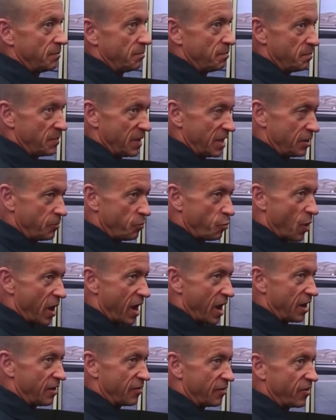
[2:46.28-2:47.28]

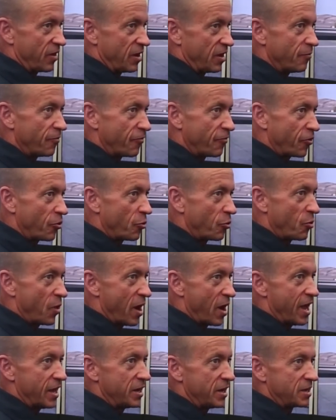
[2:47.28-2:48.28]
mid-wave
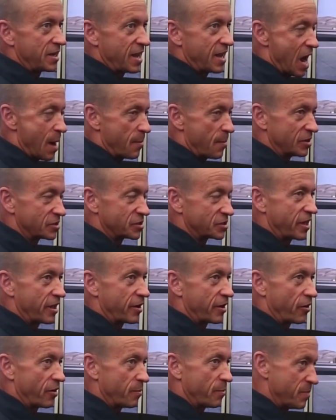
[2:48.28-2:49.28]
infrared cameras
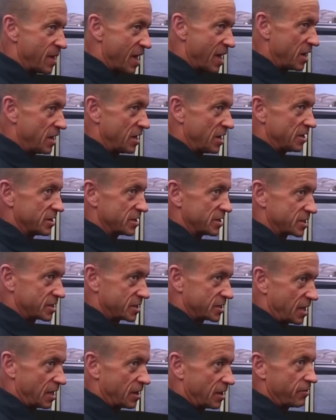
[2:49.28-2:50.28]
that are embedded in the
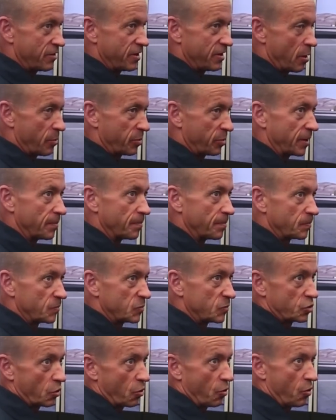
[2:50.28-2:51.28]
skin of the airplane.
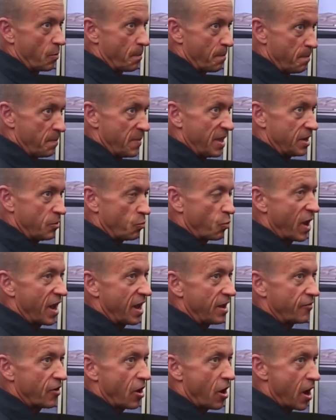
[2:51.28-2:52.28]
So
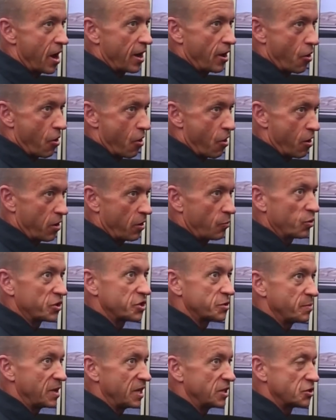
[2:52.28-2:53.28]
mid-wave IR,
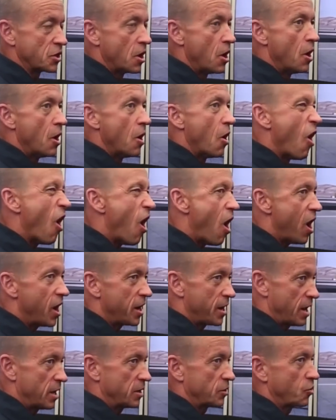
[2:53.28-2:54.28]
which means
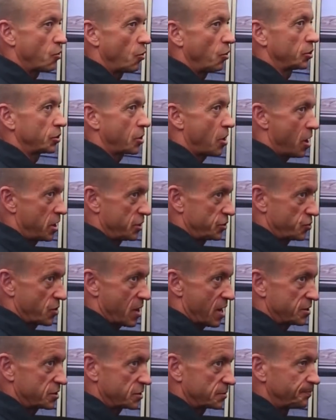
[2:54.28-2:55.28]
hot and cold
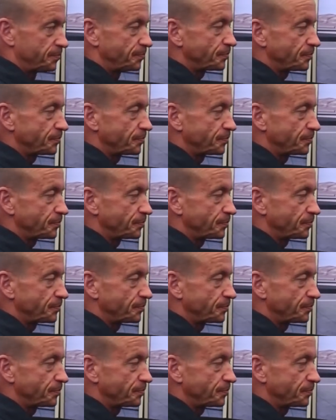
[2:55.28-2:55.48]
contrast,